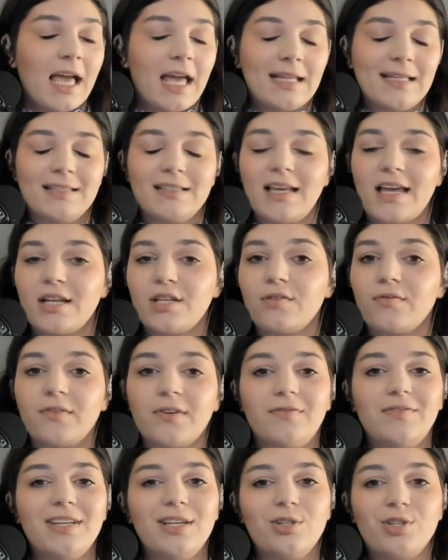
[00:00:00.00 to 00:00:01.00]
And Sage
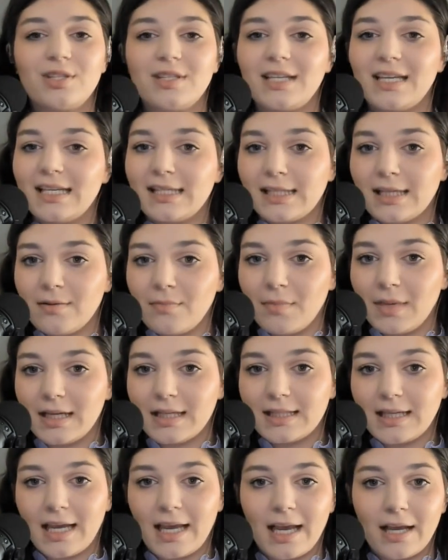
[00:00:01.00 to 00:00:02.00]
50 just isn't
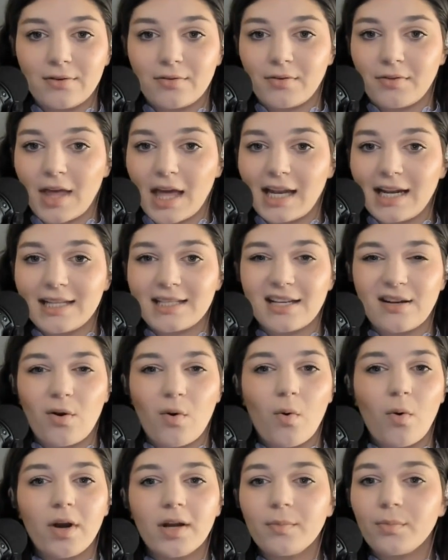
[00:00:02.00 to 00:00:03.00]
meant to handle that. It's an
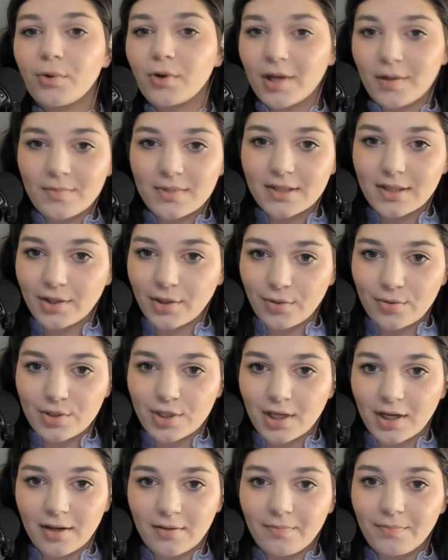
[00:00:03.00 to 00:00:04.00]
on-prem
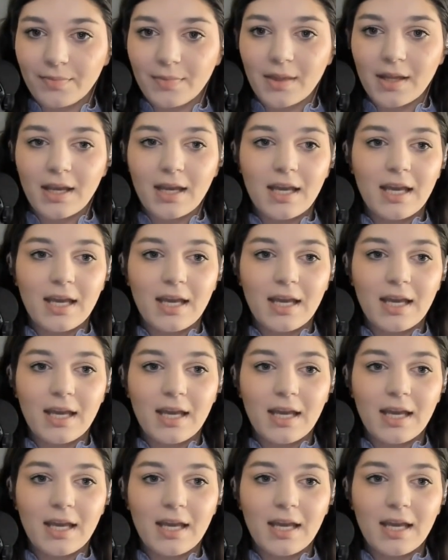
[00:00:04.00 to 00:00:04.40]
solution.